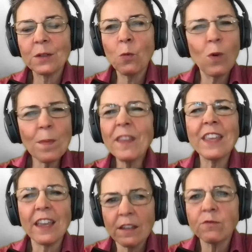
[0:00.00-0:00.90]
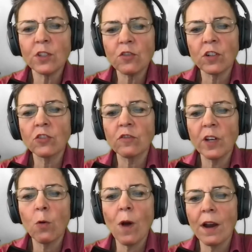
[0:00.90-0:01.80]
what about the infrastructure
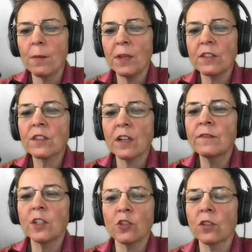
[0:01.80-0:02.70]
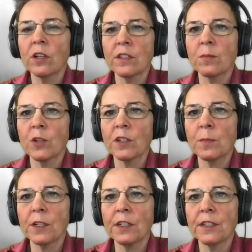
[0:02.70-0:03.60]
requirements of digital customer
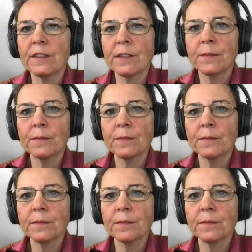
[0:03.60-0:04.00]
experience?